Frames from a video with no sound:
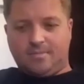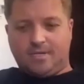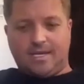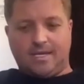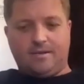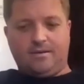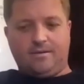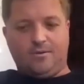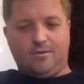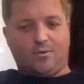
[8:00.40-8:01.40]
And
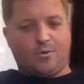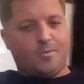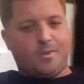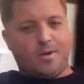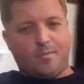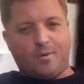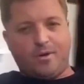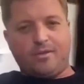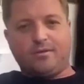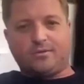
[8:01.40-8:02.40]
nor do my
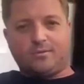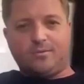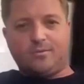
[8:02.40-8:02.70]
brothers.